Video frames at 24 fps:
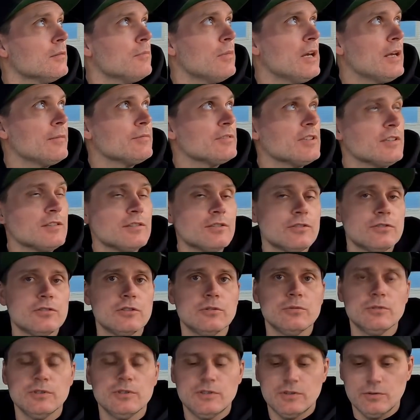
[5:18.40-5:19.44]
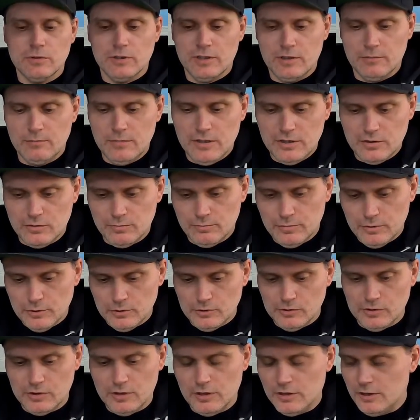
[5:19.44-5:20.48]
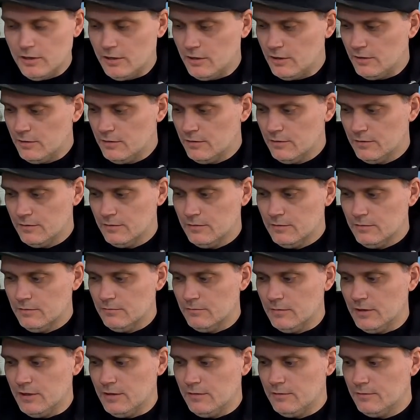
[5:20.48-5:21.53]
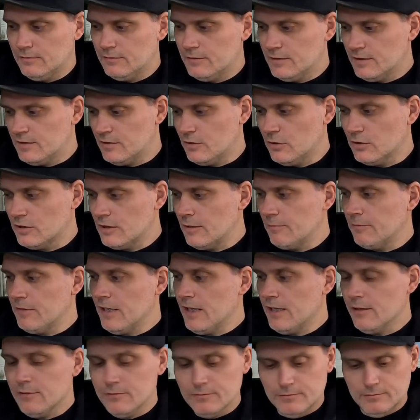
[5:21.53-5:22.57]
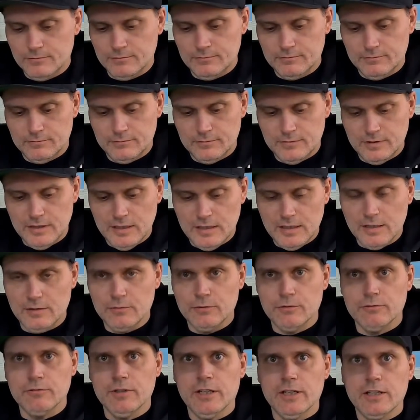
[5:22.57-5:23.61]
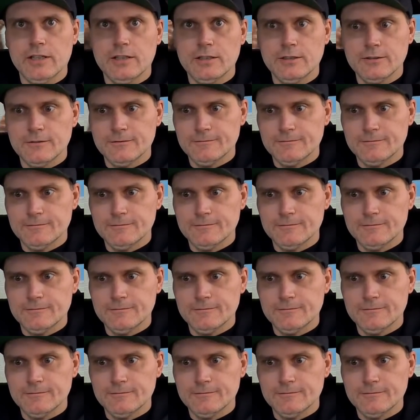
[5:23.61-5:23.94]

map sensor to it so I can measure boost on here. But it's hooked up now, and we're ready.